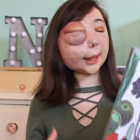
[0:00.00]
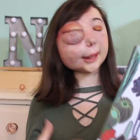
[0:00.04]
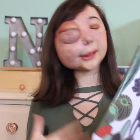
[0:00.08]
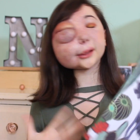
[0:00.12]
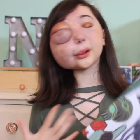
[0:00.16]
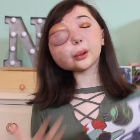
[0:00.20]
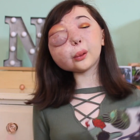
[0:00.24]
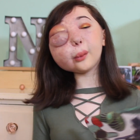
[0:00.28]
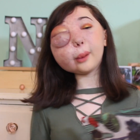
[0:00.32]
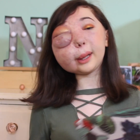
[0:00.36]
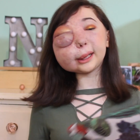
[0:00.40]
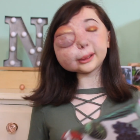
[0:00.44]

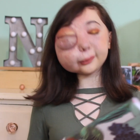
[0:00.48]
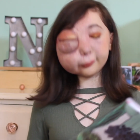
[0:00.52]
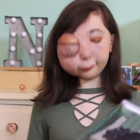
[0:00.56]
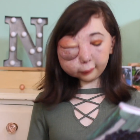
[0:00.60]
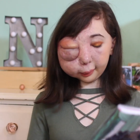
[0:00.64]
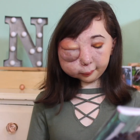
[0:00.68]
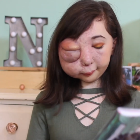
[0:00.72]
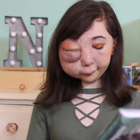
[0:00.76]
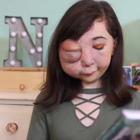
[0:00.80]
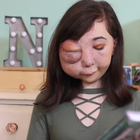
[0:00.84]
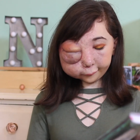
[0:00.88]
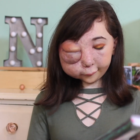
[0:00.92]
There's always
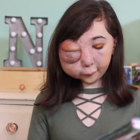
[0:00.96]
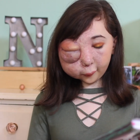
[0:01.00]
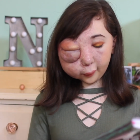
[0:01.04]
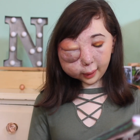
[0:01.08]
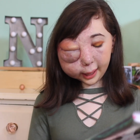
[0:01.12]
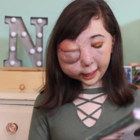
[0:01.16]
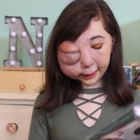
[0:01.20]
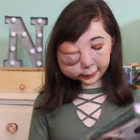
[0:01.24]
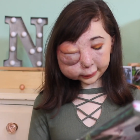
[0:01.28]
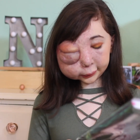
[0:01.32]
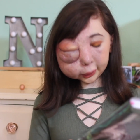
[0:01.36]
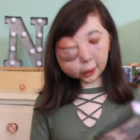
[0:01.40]
room
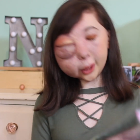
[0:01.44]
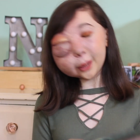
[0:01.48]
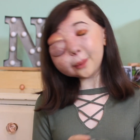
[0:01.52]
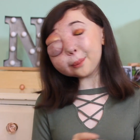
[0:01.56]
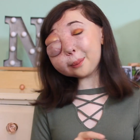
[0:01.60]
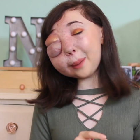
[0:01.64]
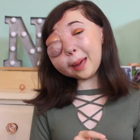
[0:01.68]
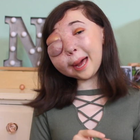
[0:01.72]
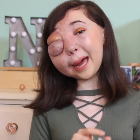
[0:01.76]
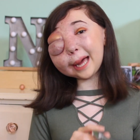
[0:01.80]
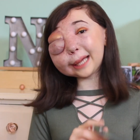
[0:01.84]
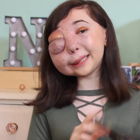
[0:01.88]
for a
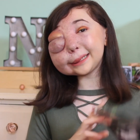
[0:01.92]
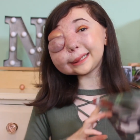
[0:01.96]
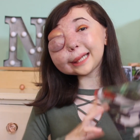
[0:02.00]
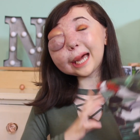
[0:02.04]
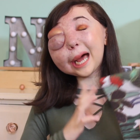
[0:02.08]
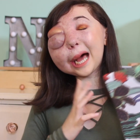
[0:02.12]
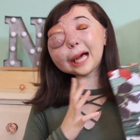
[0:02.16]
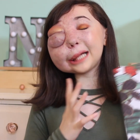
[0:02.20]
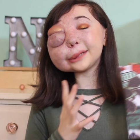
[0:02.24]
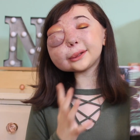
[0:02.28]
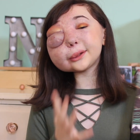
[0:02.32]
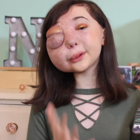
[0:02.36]
notepad
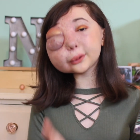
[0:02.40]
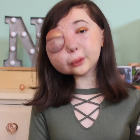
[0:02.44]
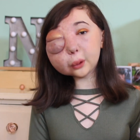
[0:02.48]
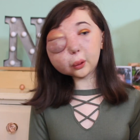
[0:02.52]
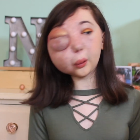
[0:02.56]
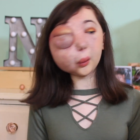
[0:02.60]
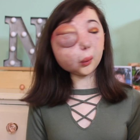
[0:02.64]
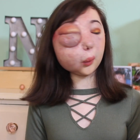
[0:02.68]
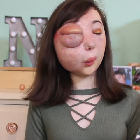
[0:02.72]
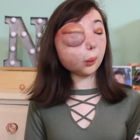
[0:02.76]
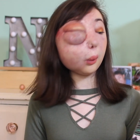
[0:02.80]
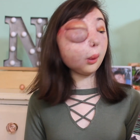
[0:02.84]
at
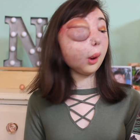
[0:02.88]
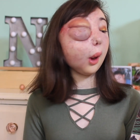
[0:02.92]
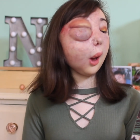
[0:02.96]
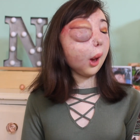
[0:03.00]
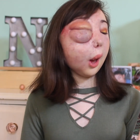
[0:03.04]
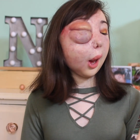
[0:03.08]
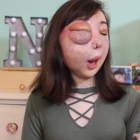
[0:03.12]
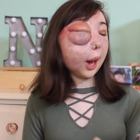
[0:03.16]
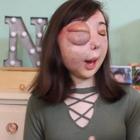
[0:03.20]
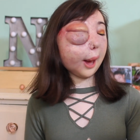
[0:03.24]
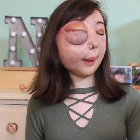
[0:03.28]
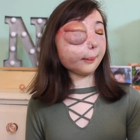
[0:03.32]
school,
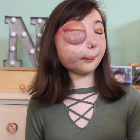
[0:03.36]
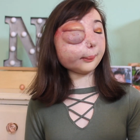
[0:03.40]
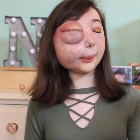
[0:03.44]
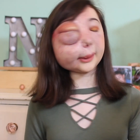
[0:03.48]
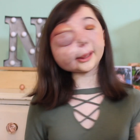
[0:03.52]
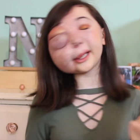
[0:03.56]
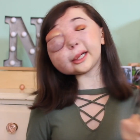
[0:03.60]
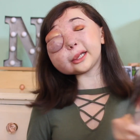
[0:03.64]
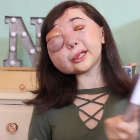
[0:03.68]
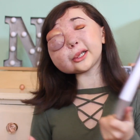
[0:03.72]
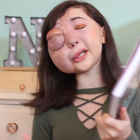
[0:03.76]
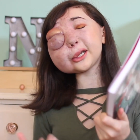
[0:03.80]

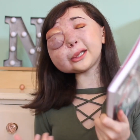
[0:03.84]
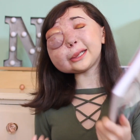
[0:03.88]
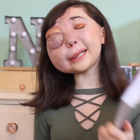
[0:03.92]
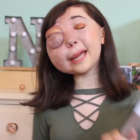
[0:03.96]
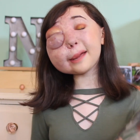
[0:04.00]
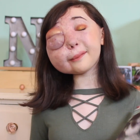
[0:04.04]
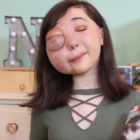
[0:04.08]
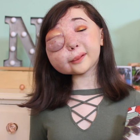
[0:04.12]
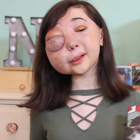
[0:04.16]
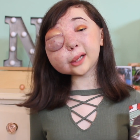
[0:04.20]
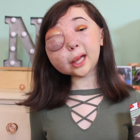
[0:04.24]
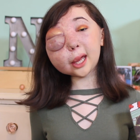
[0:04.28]
because you
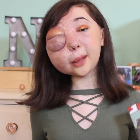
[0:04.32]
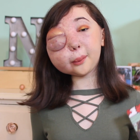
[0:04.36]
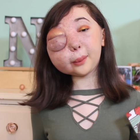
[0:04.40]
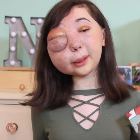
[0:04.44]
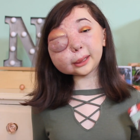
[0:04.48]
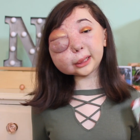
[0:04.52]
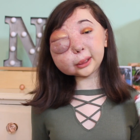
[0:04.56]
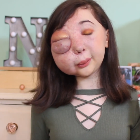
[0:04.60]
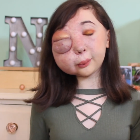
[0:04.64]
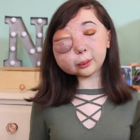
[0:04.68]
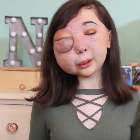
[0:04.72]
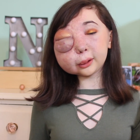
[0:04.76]
never know
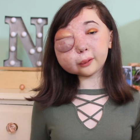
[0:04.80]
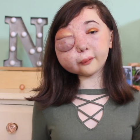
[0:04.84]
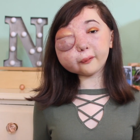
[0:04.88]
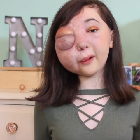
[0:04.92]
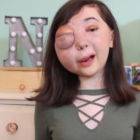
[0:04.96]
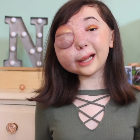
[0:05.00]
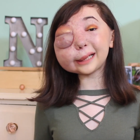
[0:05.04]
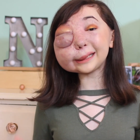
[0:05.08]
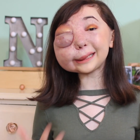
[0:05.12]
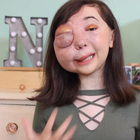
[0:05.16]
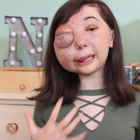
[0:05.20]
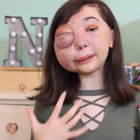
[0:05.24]
when you want to
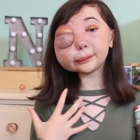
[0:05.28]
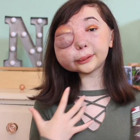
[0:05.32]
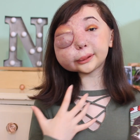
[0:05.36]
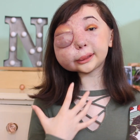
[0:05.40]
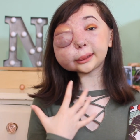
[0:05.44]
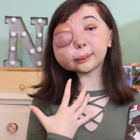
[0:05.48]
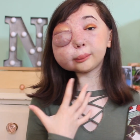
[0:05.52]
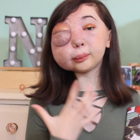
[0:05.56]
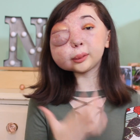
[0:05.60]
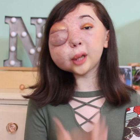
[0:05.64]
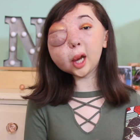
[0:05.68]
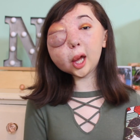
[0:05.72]
write down
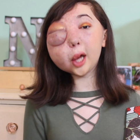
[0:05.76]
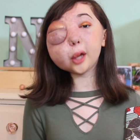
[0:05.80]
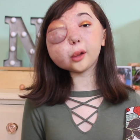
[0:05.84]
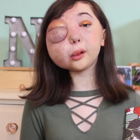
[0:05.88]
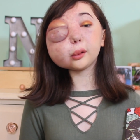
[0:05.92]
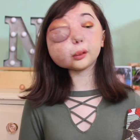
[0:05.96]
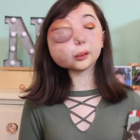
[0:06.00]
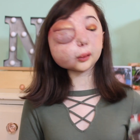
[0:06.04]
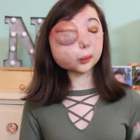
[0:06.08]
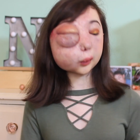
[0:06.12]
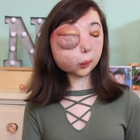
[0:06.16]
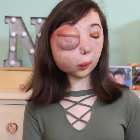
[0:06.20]
some
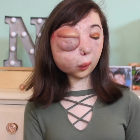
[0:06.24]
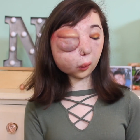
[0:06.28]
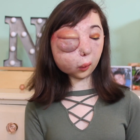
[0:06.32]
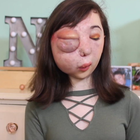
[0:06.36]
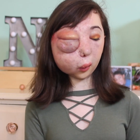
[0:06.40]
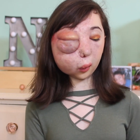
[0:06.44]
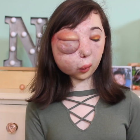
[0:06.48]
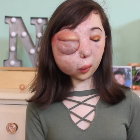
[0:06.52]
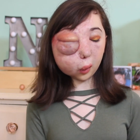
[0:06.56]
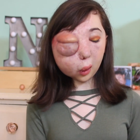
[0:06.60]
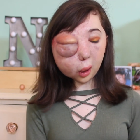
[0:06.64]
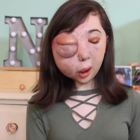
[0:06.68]
notes
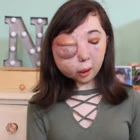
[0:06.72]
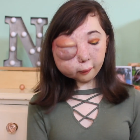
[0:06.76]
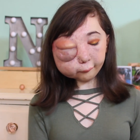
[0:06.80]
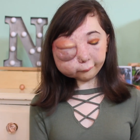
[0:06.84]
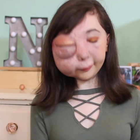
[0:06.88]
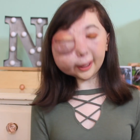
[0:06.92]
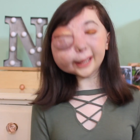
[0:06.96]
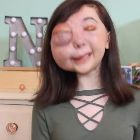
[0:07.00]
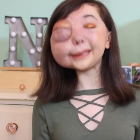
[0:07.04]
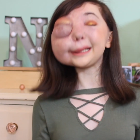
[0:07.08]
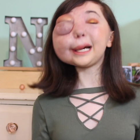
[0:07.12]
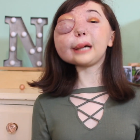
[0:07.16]
or
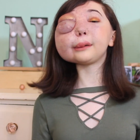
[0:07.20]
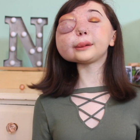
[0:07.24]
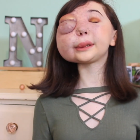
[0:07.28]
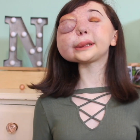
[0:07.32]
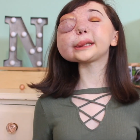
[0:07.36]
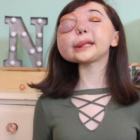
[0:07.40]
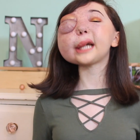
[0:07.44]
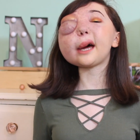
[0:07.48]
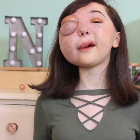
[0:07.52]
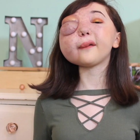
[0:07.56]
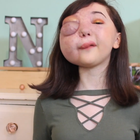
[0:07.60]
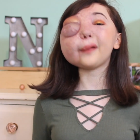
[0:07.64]
write down
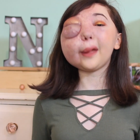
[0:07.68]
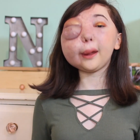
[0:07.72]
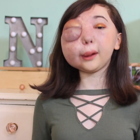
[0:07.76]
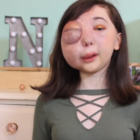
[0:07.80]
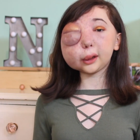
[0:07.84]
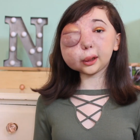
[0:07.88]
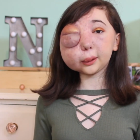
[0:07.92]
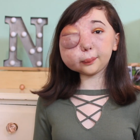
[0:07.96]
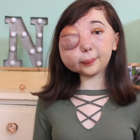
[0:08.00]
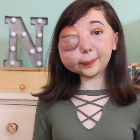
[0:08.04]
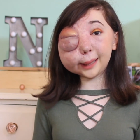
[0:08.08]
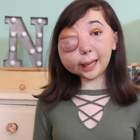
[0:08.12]
stuff
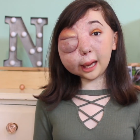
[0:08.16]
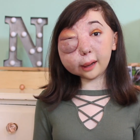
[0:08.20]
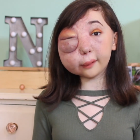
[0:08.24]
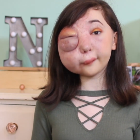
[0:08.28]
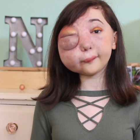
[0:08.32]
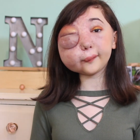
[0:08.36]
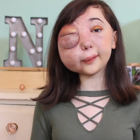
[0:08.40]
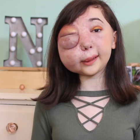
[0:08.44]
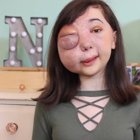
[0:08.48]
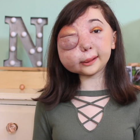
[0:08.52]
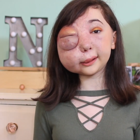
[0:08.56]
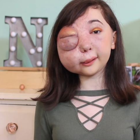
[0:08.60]
that could be
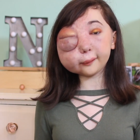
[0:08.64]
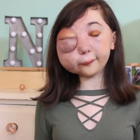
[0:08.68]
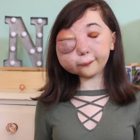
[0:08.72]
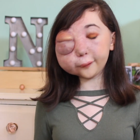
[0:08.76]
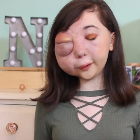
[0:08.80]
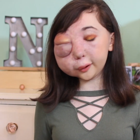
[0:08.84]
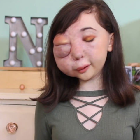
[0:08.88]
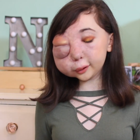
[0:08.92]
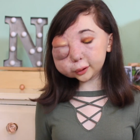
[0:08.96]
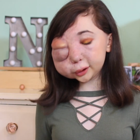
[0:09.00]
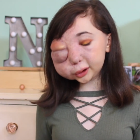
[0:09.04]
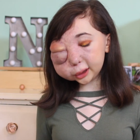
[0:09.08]
helpful in the
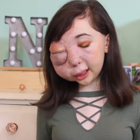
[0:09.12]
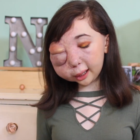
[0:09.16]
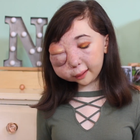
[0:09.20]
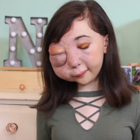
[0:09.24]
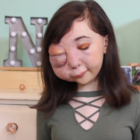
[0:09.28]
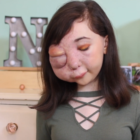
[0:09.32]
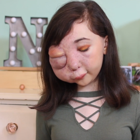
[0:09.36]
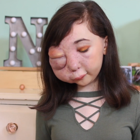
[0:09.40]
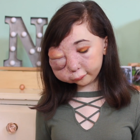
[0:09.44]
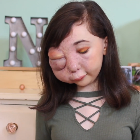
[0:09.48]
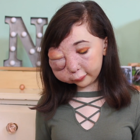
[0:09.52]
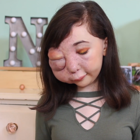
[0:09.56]
future
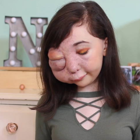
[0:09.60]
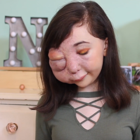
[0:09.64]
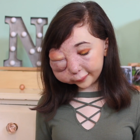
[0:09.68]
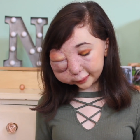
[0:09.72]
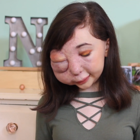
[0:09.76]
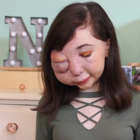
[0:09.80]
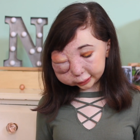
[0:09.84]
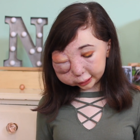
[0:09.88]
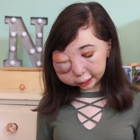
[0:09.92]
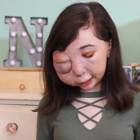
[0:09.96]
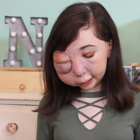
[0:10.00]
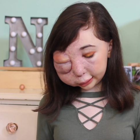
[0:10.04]
for
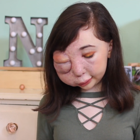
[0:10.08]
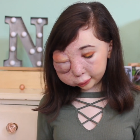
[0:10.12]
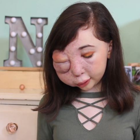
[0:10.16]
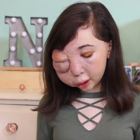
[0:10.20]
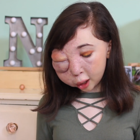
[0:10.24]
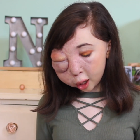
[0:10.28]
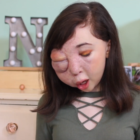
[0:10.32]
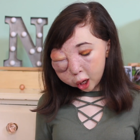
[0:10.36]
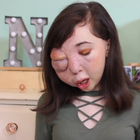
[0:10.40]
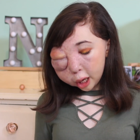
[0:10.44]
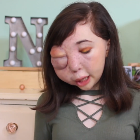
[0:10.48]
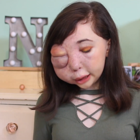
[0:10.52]

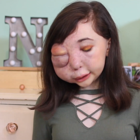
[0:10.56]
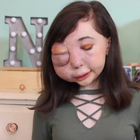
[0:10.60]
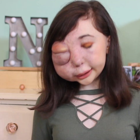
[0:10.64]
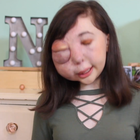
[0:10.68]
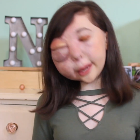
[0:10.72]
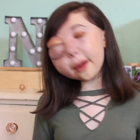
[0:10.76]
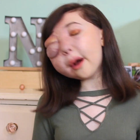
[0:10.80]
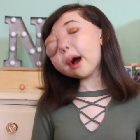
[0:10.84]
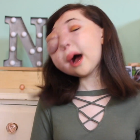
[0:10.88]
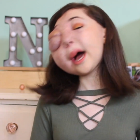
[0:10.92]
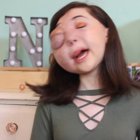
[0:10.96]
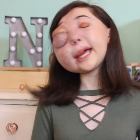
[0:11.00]
revision.
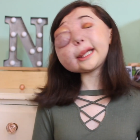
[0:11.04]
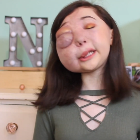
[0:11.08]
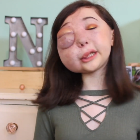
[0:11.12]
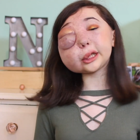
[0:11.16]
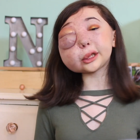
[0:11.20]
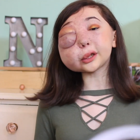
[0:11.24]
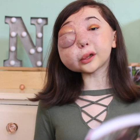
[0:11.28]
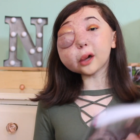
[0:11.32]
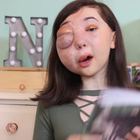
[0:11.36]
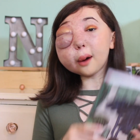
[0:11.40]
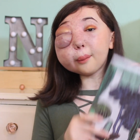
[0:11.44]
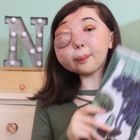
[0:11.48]
So I
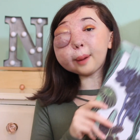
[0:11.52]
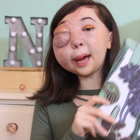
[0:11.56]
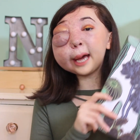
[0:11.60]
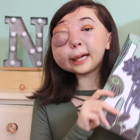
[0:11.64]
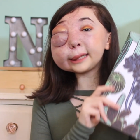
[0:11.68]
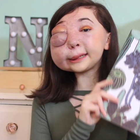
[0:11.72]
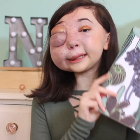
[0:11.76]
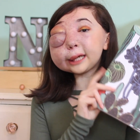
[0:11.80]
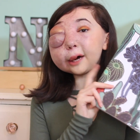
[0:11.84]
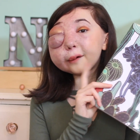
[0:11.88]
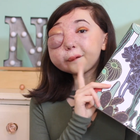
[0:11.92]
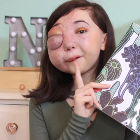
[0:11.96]
just got
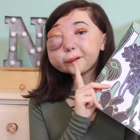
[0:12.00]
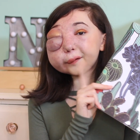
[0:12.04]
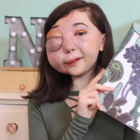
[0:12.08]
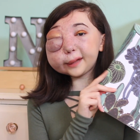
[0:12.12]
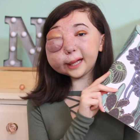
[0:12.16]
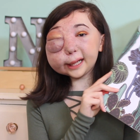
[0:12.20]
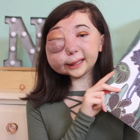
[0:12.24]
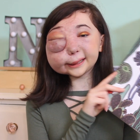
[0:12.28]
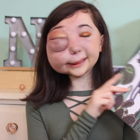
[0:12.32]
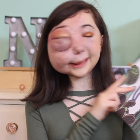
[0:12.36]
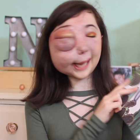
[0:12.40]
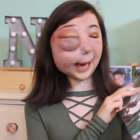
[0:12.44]
myself
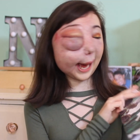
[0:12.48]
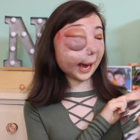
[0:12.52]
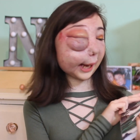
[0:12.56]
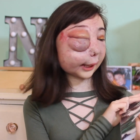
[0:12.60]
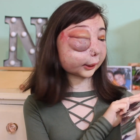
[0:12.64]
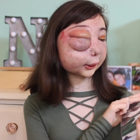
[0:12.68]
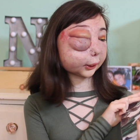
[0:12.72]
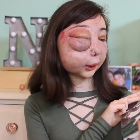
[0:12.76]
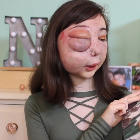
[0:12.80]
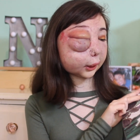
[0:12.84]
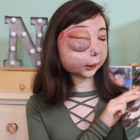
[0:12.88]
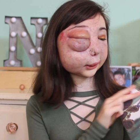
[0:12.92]
this
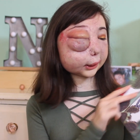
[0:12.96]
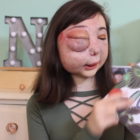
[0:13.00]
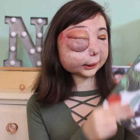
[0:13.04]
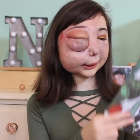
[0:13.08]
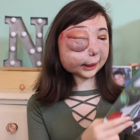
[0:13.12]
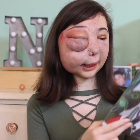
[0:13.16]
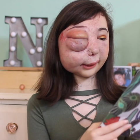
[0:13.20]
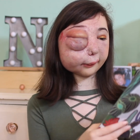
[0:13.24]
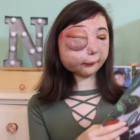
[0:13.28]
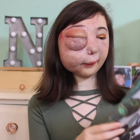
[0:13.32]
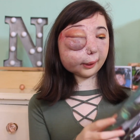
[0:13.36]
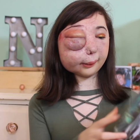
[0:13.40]
Cactus, is
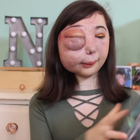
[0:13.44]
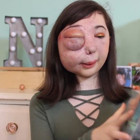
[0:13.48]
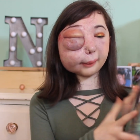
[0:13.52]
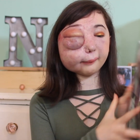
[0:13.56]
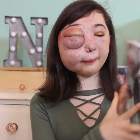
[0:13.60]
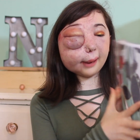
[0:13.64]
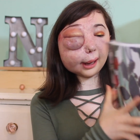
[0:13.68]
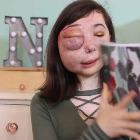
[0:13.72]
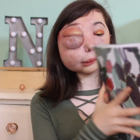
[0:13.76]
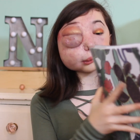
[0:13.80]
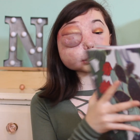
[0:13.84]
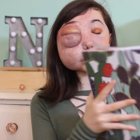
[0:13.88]
that the right way
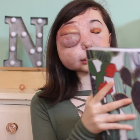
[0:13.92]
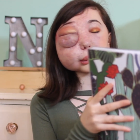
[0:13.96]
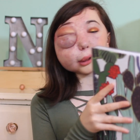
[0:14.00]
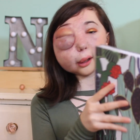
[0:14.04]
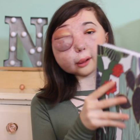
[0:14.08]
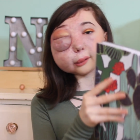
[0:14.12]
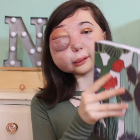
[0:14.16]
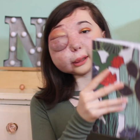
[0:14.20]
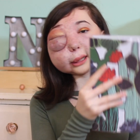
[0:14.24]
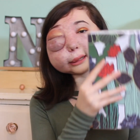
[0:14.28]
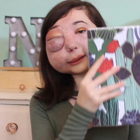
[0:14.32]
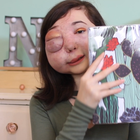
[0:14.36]
around?
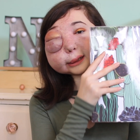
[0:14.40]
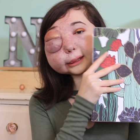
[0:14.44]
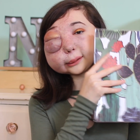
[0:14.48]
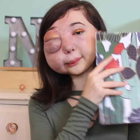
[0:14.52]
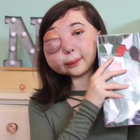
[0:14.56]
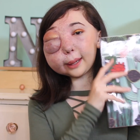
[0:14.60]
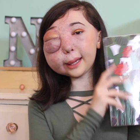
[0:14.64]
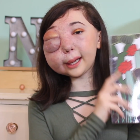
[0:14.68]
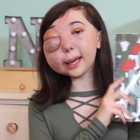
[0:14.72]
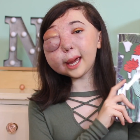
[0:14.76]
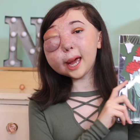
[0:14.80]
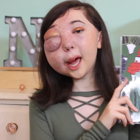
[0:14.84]
Oh no, it's
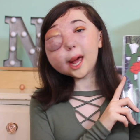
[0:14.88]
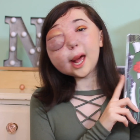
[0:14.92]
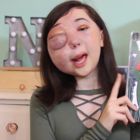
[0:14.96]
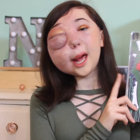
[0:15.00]
this way.